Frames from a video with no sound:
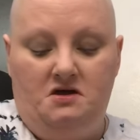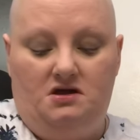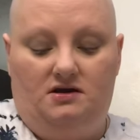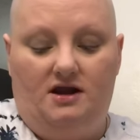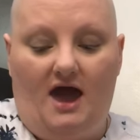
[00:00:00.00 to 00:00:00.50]

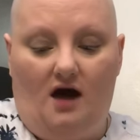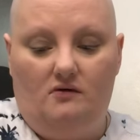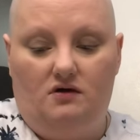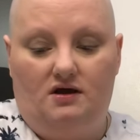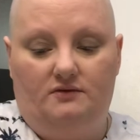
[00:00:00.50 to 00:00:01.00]
Now
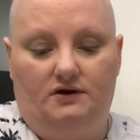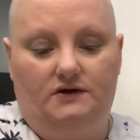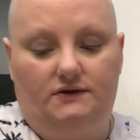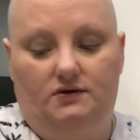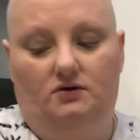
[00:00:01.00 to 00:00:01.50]
what I'm going to
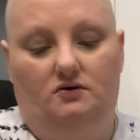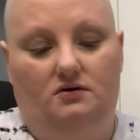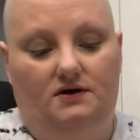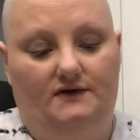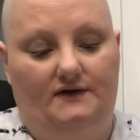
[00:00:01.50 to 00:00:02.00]
do
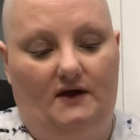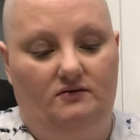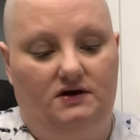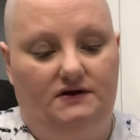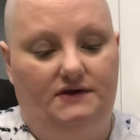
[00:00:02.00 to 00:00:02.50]
is I'm
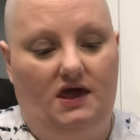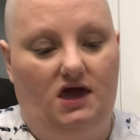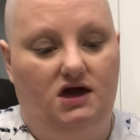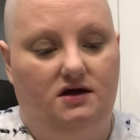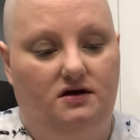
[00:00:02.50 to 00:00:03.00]
going to
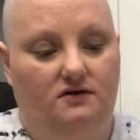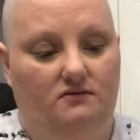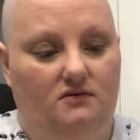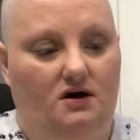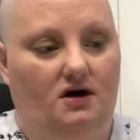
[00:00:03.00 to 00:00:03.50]
take
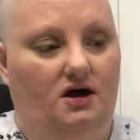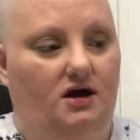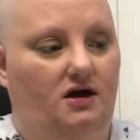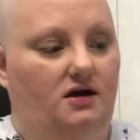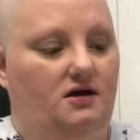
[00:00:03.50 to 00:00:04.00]

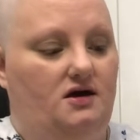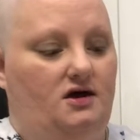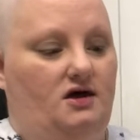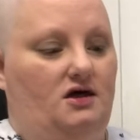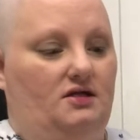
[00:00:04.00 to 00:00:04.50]
my
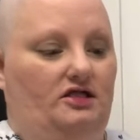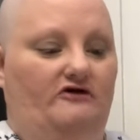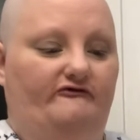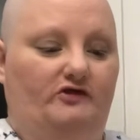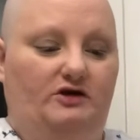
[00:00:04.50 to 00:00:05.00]

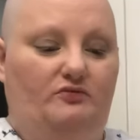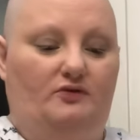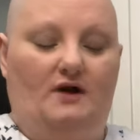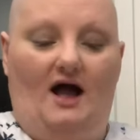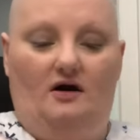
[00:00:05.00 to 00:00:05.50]
lovely
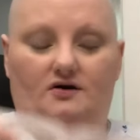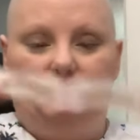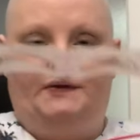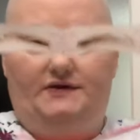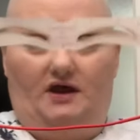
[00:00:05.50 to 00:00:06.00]
brow
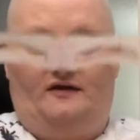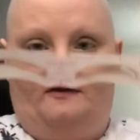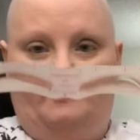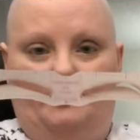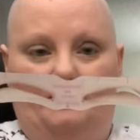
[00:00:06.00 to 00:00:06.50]

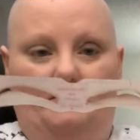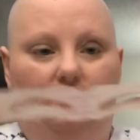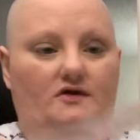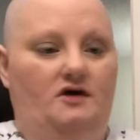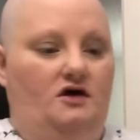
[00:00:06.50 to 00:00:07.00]

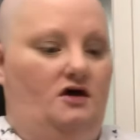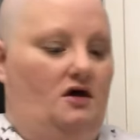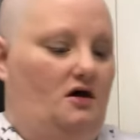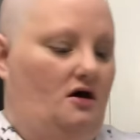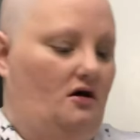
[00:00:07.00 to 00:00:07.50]
stencil.
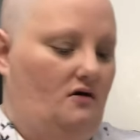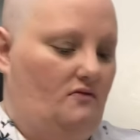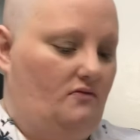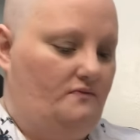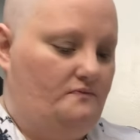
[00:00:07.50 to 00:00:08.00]

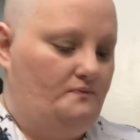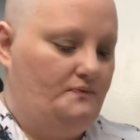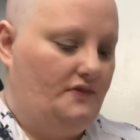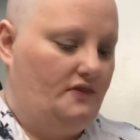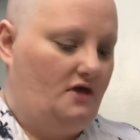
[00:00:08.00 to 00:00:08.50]

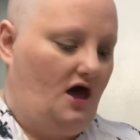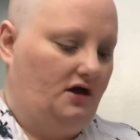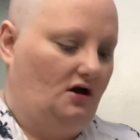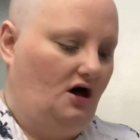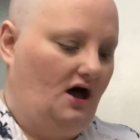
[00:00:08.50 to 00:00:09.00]
I
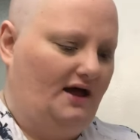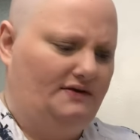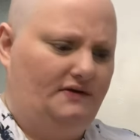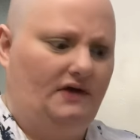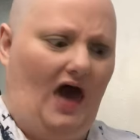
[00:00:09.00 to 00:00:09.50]

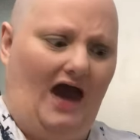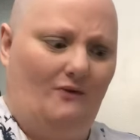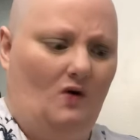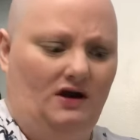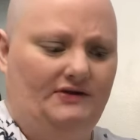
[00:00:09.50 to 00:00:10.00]
got, I
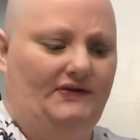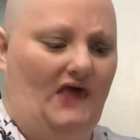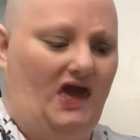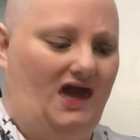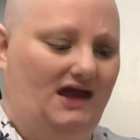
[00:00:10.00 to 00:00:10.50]
want to
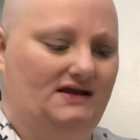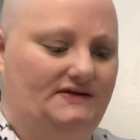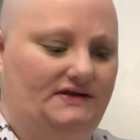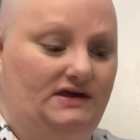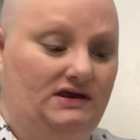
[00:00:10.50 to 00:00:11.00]
say
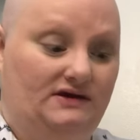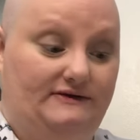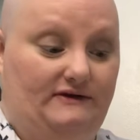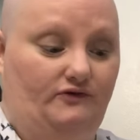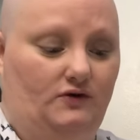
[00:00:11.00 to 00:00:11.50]
18
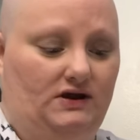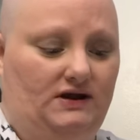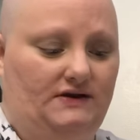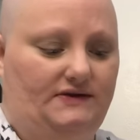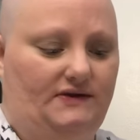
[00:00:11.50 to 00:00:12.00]

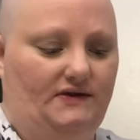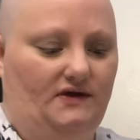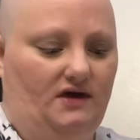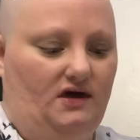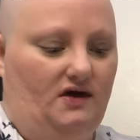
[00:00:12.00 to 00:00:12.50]
different
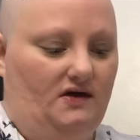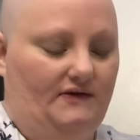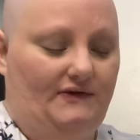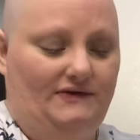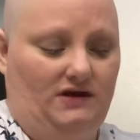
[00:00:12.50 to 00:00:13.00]

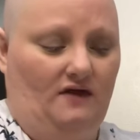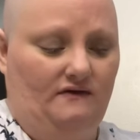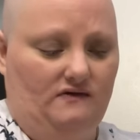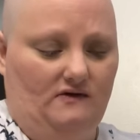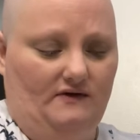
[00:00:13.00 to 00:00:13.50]

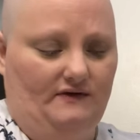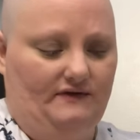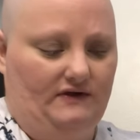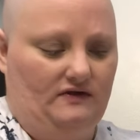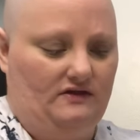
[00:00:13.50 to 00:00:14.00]
stencils
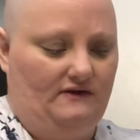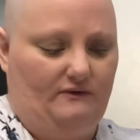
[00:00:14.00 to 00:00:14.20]
in this